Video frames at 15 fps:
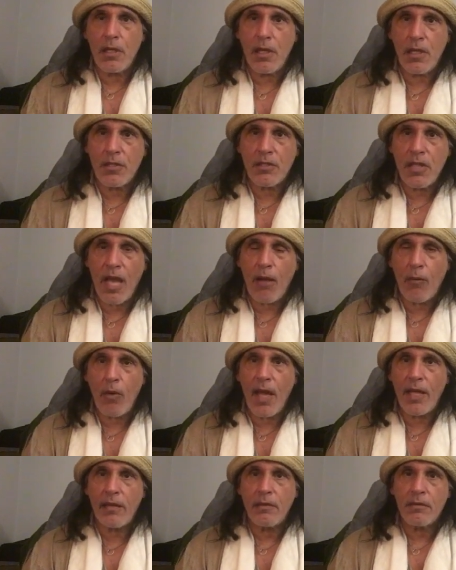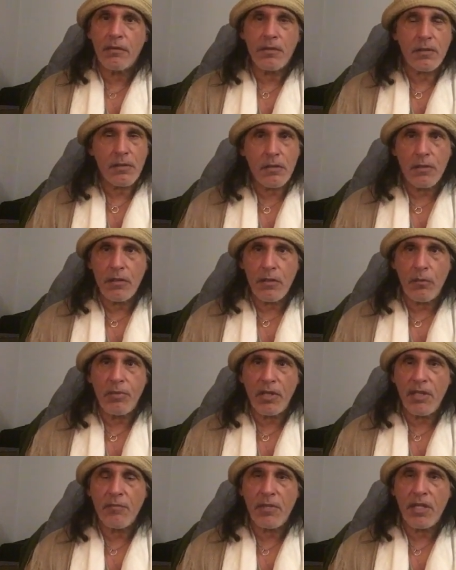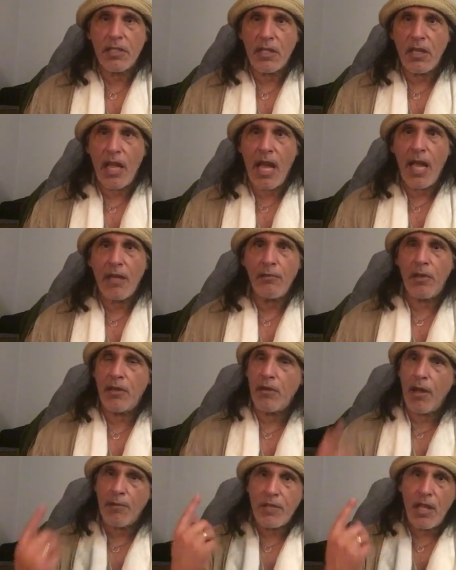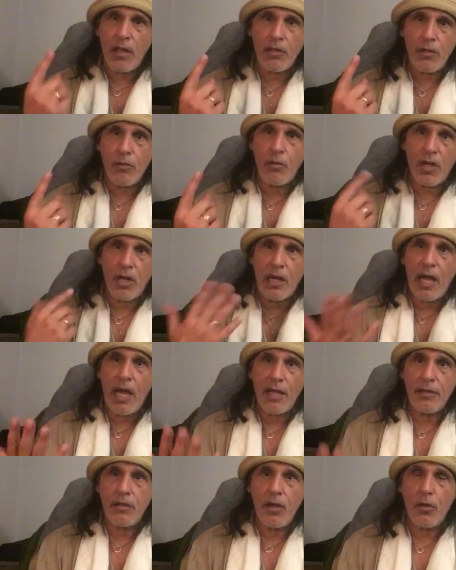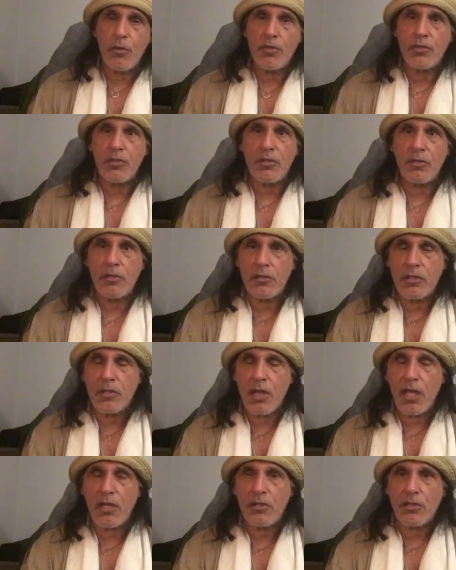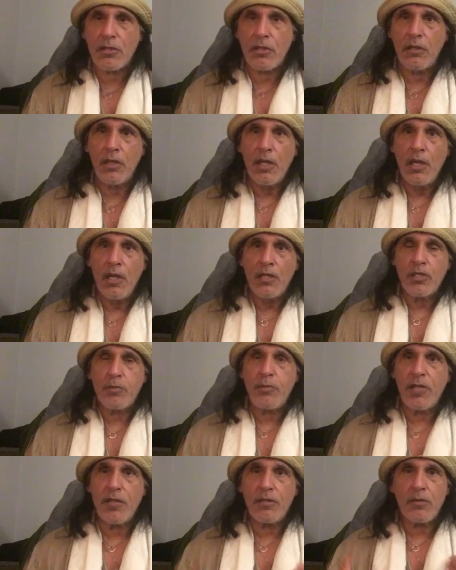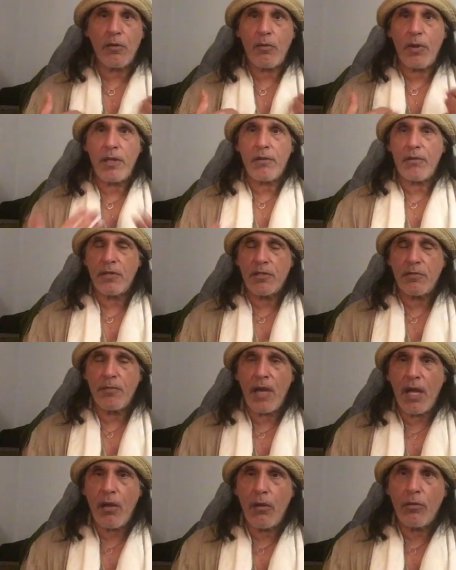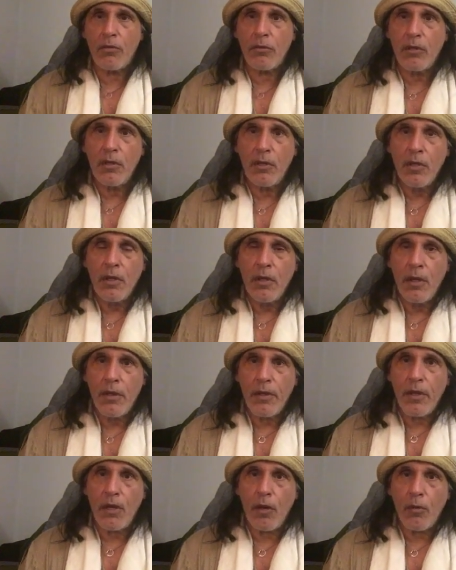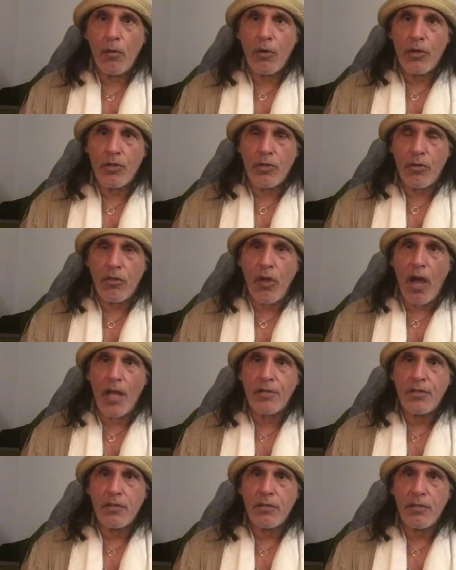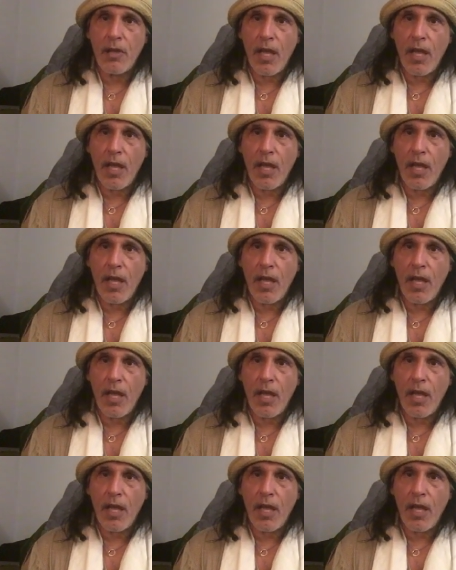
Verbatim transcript: It's not white. You don't believe me. It's a lie. Whether I'm telling you what God knows or thinks or speaks or whether it's my own, you know, words or thoughts.